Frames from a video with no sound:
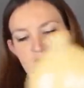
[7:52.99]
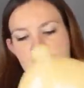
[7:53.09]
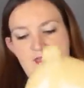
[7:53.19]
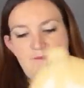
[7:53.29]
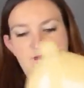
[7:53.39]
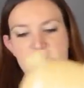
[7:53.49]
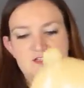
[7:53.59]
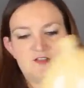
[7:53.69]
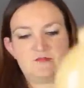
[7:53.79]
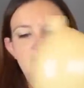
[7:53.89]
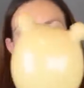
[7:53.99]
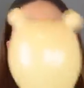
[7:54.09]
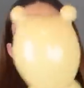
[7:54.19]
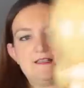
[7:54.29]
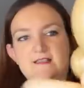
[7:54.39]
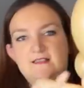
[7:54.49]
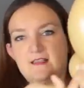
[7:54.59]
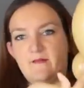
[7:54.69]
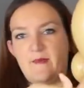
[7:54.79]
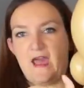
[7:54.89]
that that pinch twist is
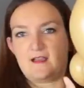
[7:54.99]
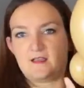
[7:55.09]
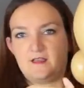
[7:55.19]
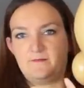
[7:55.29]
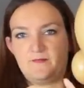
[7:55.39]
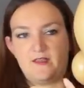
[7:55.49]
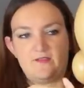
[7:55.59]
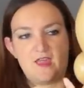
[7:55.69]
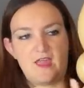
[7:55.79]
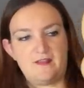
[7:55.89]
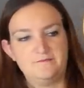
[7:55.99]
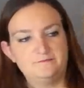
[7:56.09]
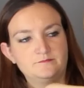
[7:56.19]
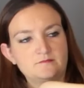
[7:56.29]
in the back of the head.